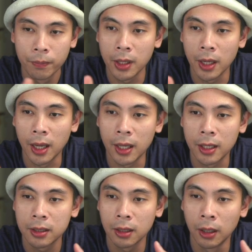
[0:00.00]

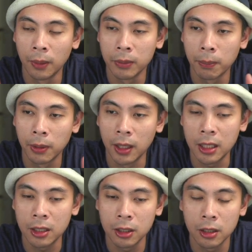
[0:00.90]
that the
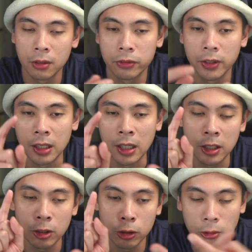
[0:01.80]
plate didn't fit
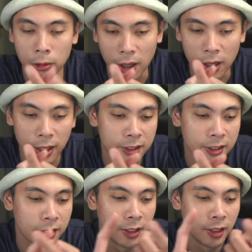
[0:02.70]
any
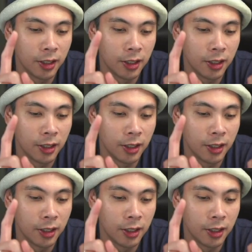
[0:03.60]
Durocks.